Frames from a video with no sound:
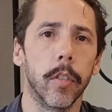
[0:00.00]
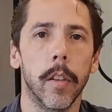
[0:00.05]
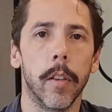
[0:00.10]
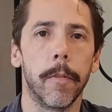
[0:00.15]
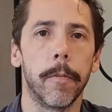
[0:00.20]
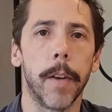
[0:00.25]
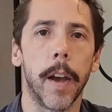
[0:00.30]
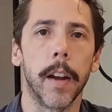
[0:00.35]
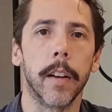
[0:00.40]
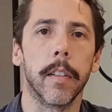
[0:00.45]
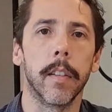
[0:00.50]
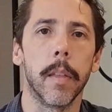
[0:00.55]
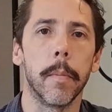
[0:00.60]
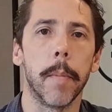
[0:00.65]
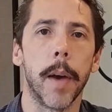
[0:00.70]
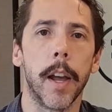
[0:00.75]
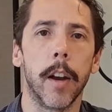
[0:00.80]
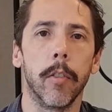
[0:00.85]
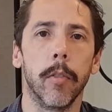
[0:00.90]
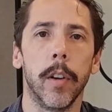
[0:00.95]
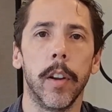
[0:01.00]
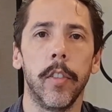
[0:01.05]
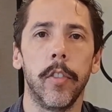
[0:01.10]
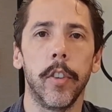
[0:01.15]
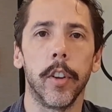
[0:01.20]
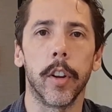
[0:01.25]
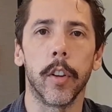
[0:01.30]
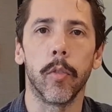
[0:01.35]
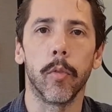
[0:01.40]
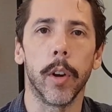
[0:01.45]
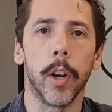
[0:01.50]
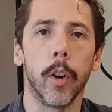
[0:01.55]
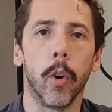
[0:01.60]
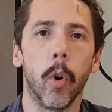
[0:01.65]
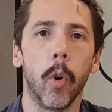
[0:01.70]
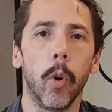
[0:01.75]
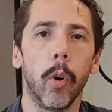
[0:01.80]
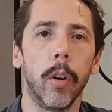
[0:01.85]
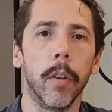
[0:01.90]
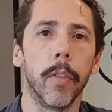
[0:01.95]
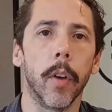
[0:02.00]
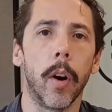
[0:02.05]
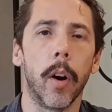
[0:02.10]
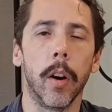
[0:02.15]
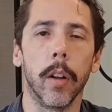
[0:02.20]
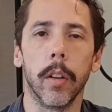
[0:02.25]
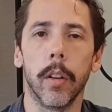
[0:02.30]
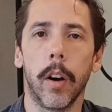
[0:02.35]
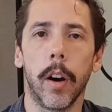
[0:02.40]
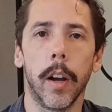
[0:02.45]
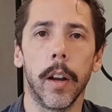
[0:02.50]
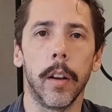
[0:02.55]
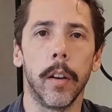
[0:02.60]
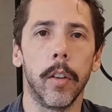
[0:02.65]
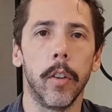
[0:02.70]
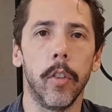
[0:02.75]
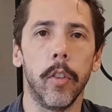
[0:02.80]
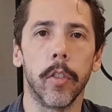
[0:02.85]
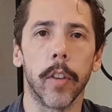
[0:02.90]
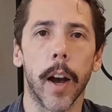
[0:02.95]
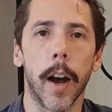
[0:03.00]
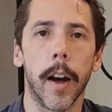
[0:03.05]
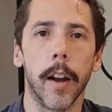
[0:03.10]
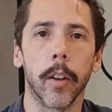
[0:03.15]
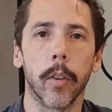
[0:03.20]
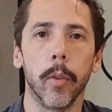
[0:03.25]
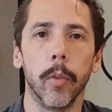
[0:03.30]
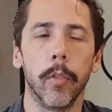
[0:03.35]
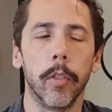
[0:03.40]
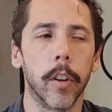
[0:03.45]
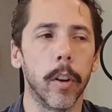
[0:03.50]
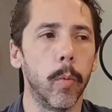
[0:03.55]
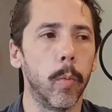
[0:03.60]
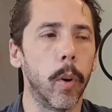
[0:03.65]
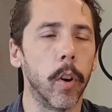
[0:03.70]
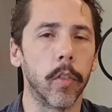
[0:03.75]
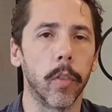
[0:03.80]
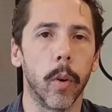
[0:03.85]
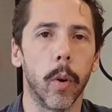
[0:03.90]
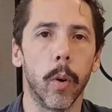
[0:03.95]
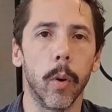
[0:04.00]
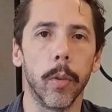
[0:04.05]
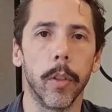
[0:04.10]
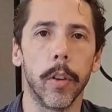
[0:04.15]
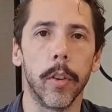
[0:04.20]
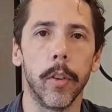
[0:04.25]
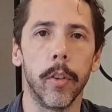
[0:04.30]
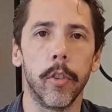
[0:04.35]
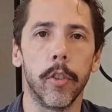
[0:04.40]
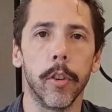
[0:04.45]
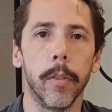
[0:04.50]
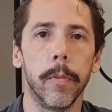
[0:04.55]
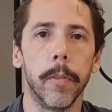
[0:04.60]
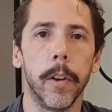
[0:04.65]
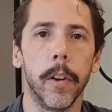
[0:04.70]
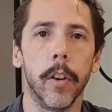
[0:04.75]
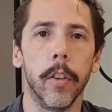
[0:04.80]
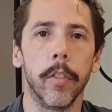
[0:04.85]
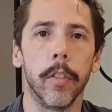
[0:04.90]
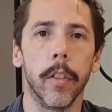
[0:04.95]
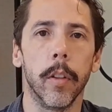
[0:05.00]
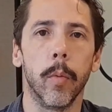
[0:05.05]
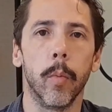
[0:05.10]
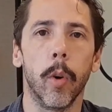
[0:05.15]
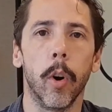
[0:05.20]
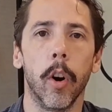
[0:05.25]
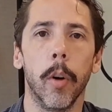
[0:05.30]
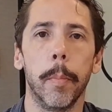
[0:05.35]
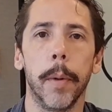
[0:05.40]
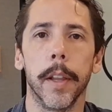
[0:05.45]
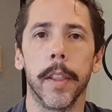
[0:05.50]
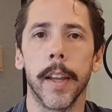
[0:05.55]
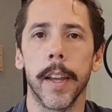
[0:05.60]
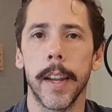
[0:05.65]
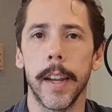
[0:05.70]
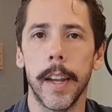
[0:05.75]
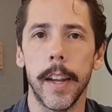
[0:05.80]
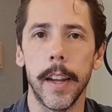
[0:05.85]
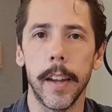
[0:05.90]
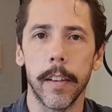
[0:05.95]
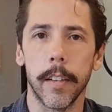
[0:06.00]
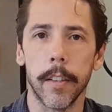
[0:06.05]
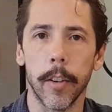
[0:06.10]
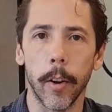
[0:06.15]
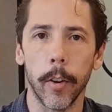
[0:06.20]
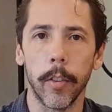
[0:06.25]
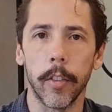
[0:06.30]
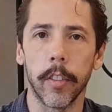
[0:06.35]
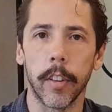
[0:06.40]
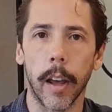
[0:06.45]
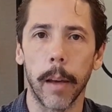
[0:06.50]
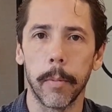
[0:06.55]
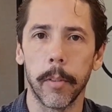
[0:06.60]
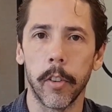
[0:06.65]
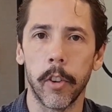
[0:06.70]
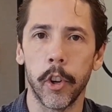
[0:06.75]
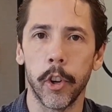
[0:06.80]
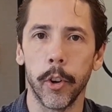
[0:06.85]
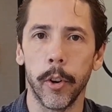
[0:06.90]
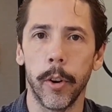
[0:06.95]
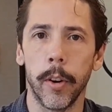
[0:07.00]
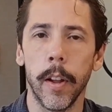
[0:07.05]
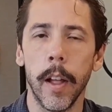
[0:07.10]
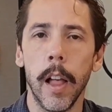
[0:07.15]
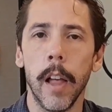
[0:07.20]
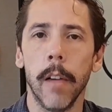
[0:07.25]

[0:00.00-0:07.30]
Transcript: The fact of the matter is, you can read all of the online news articles, you can watch all the YouTube videos in the world, but there is no substitute